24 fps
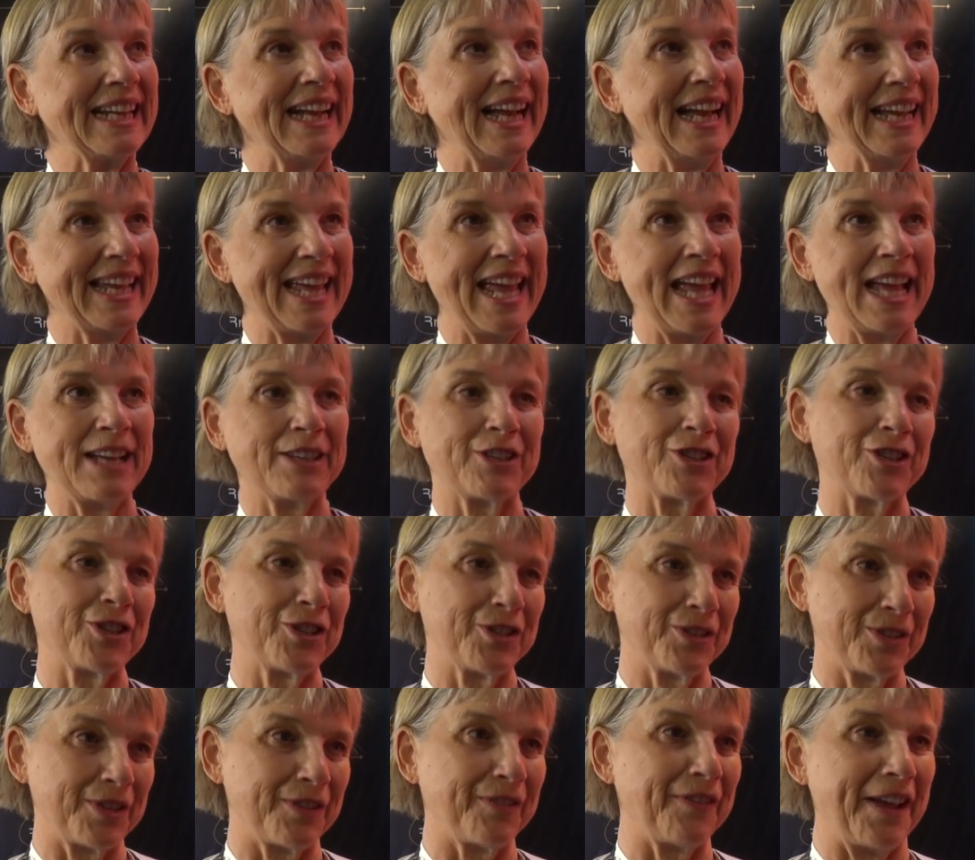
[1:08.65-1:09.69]
can't
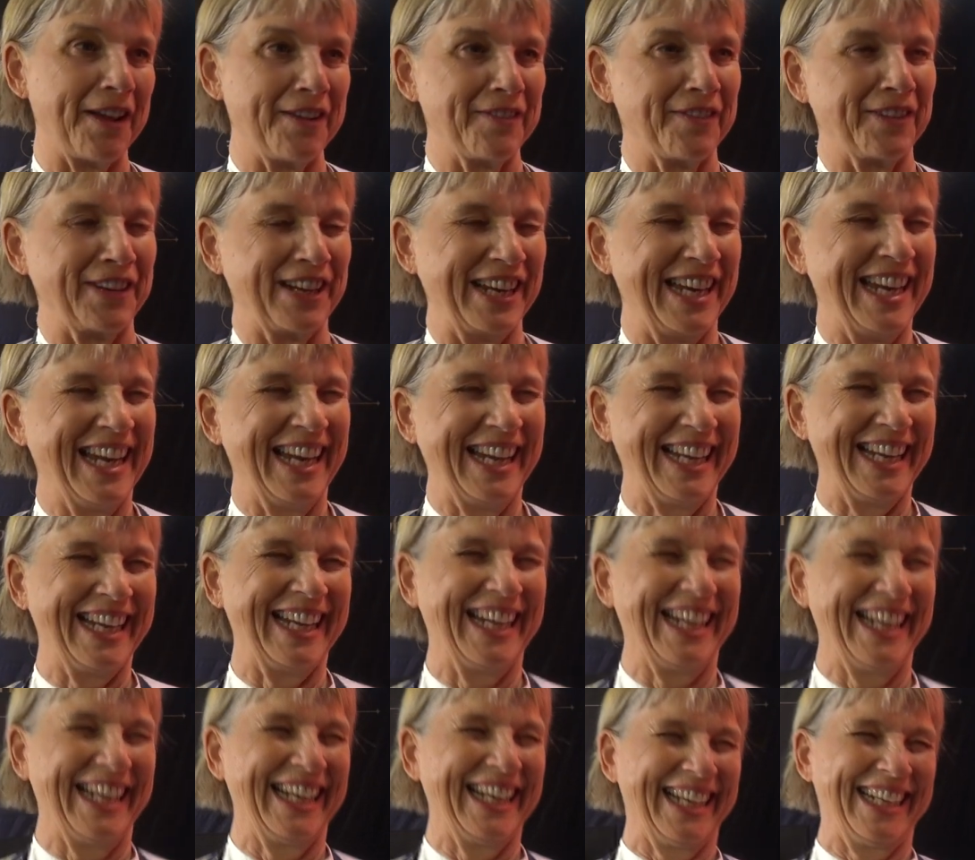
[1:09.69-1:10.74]
choose a favorite.
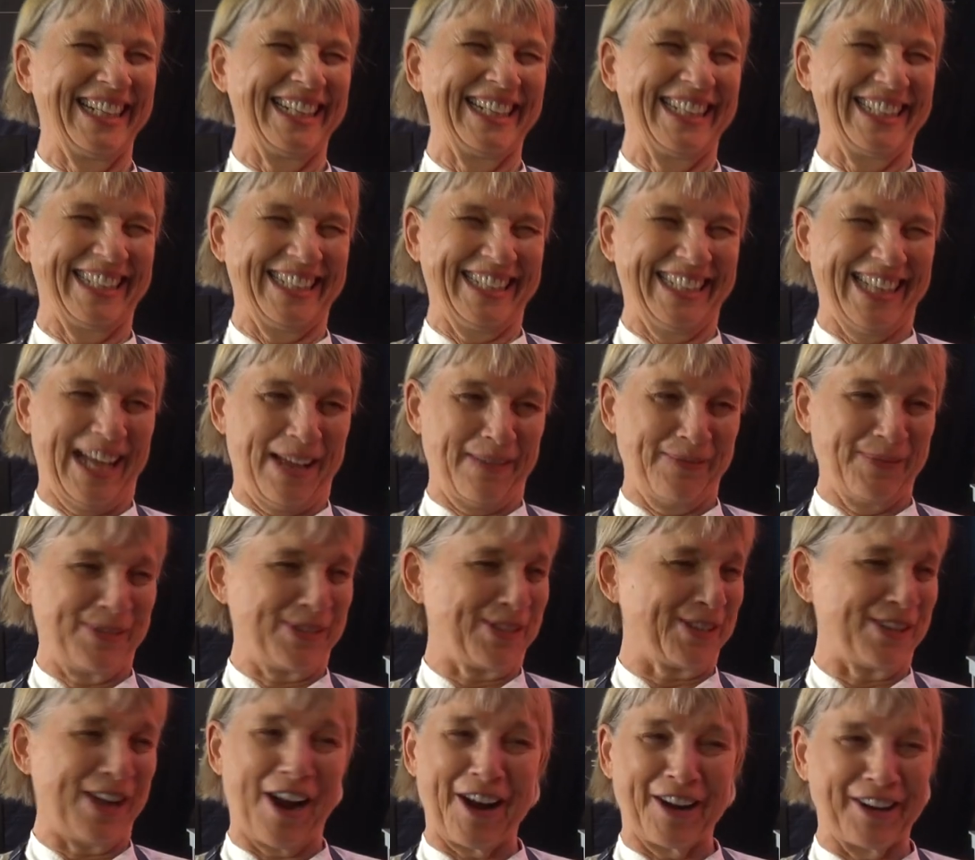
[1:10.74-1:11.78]
I'm
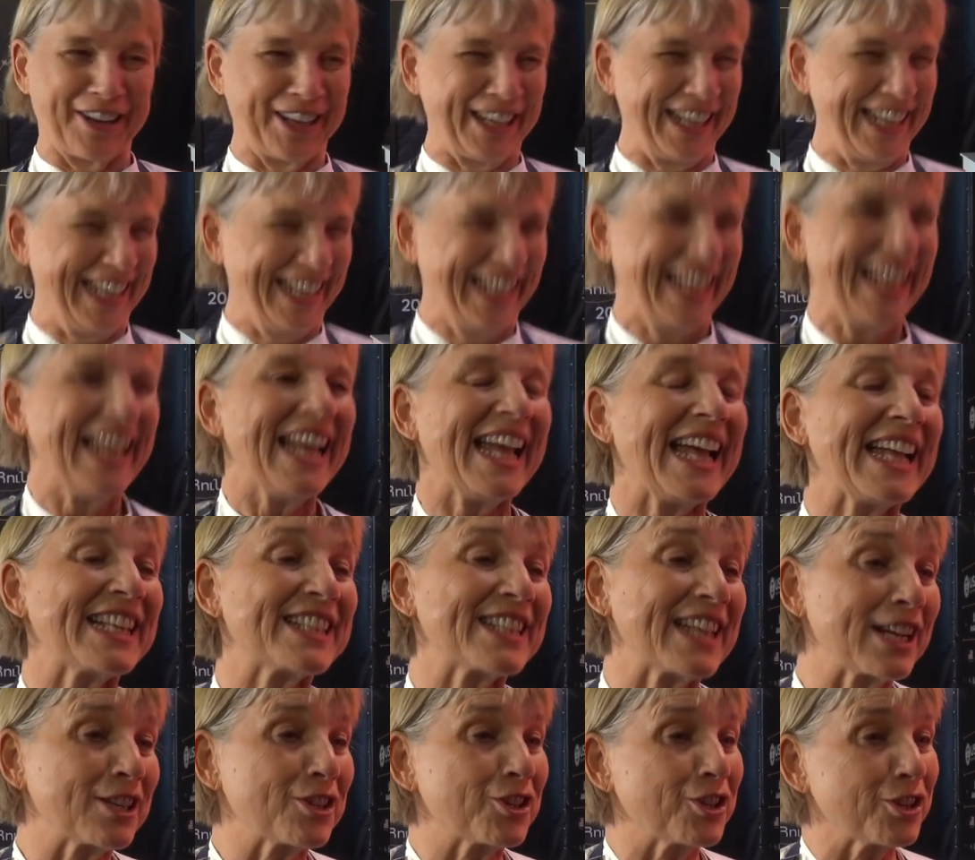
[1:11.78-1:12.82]
sorry. It's
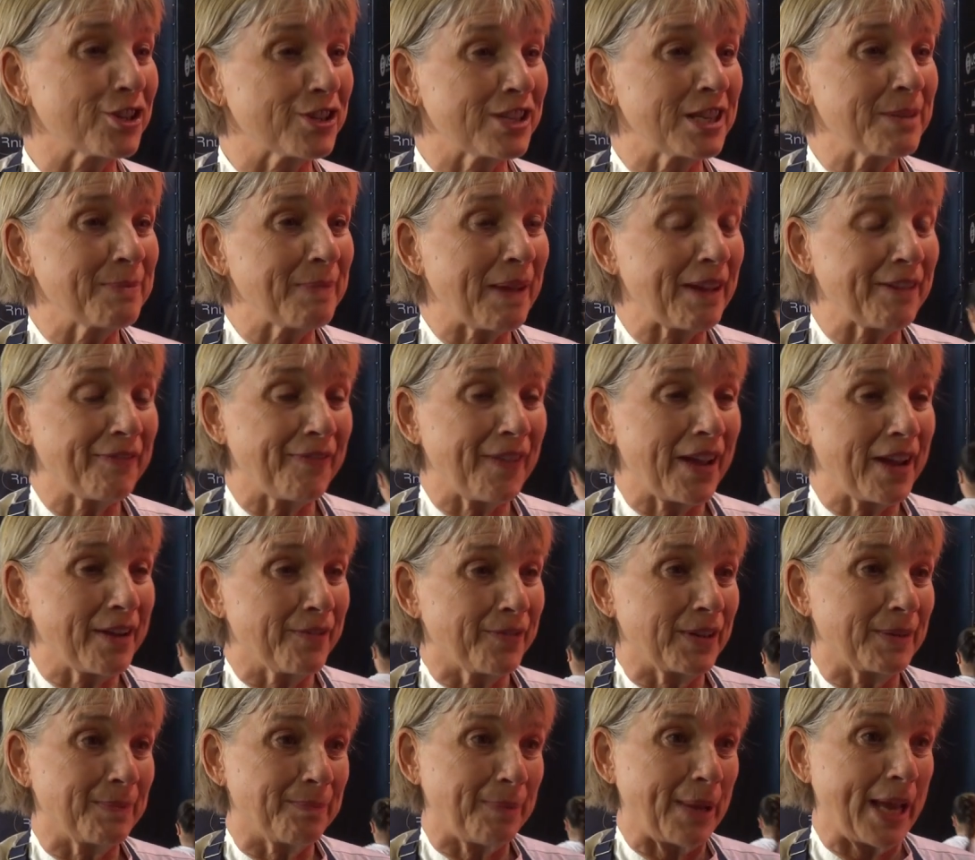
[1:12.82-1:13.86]
like choosing my
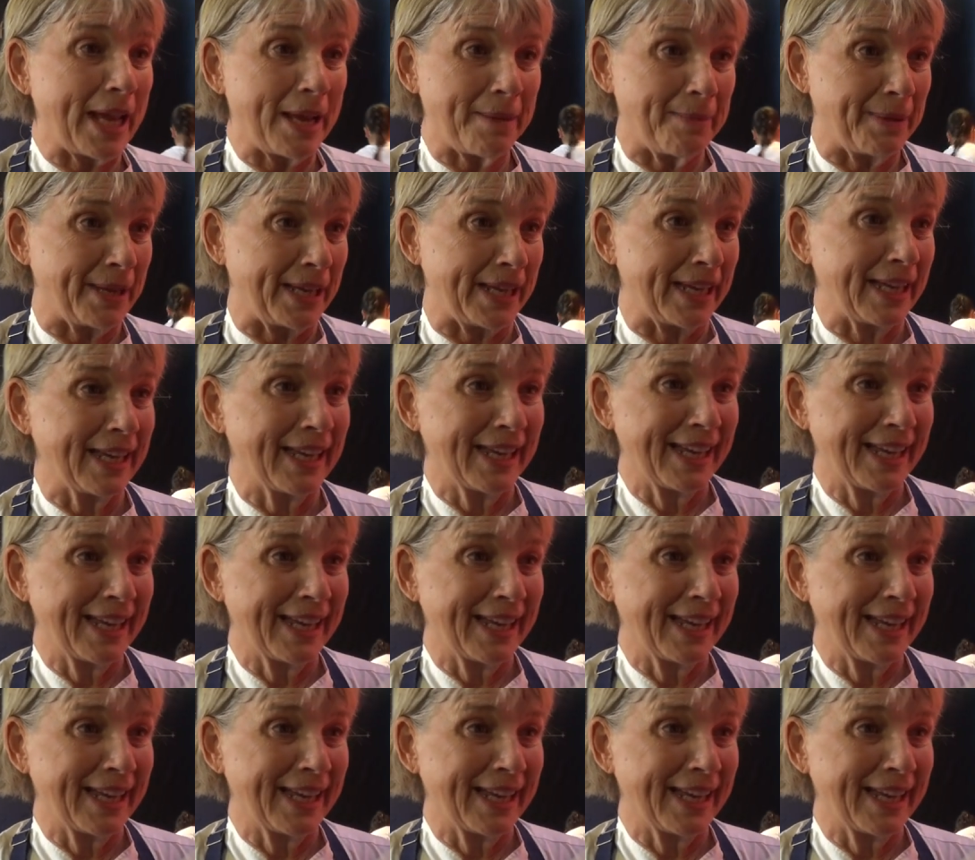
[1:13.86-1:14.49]
favorite baby.